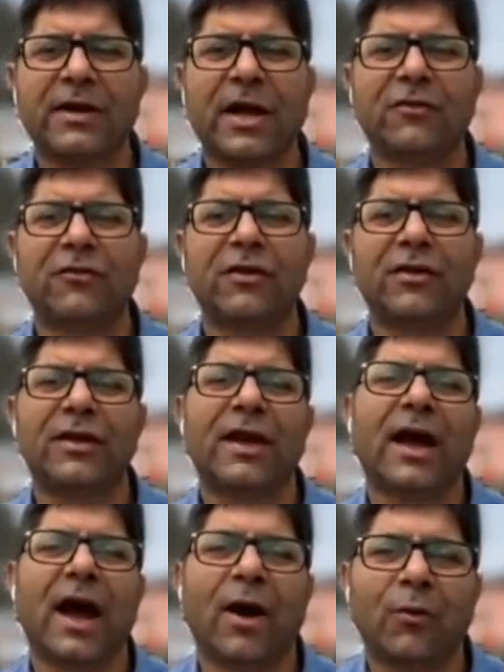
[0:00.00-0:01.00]
touchy. They
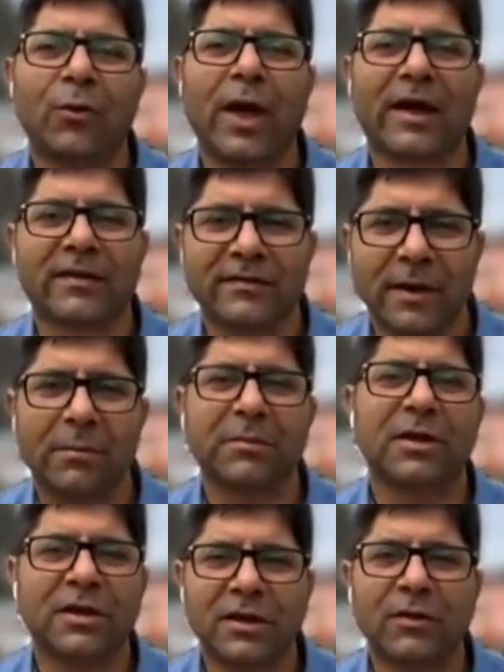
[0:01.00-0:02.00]
have to accept
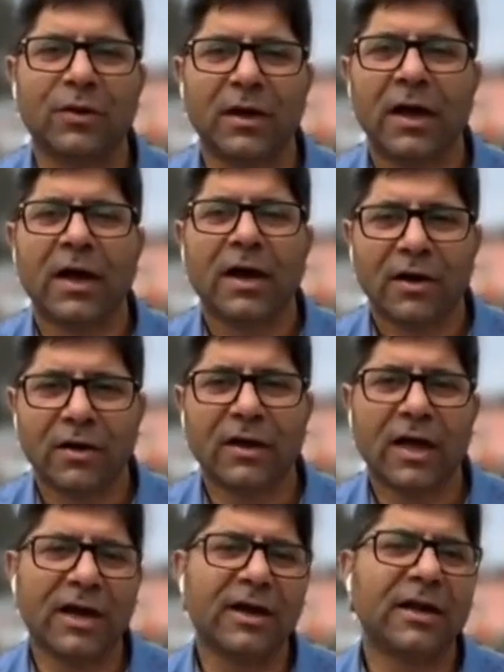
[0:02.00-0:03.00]
the new re
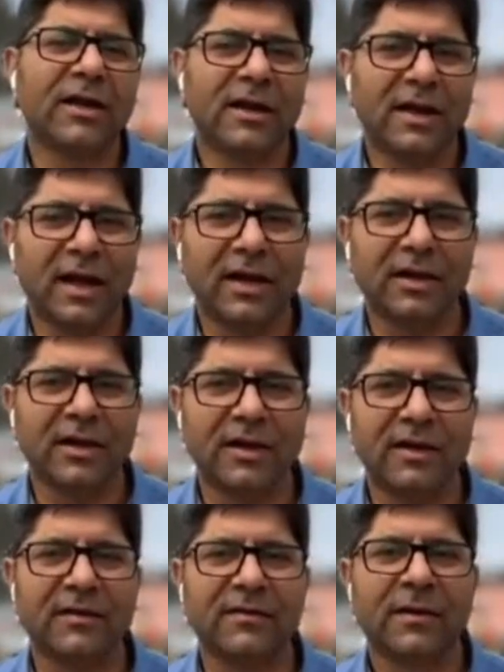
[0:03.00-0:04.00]
reality.
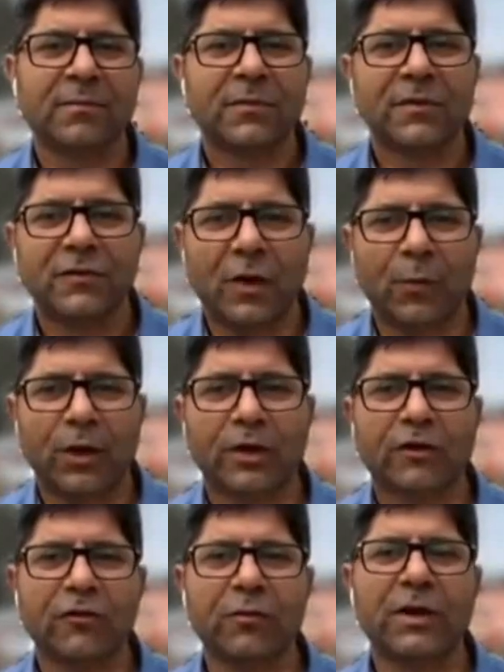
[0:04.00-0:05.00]
Reality is Jammu and
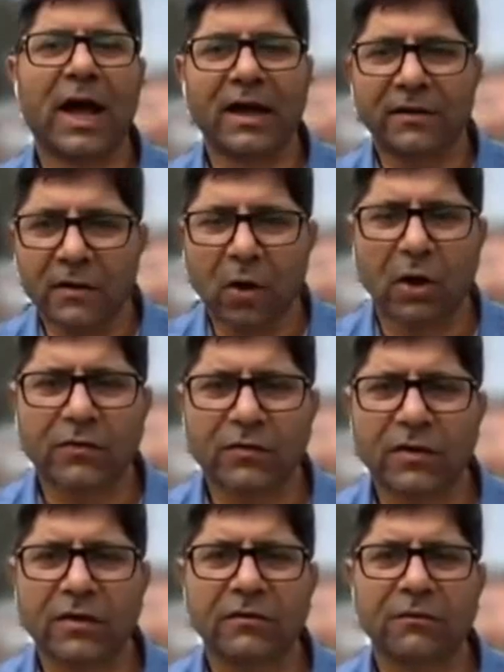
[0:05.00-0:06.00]
Kashmir has lost
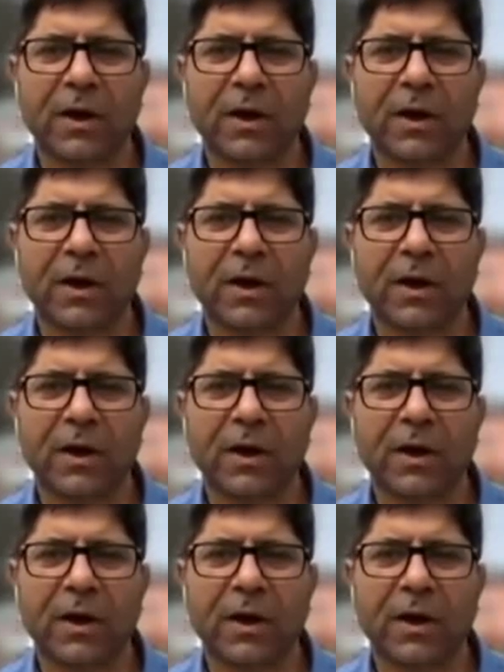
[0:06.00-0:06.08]
its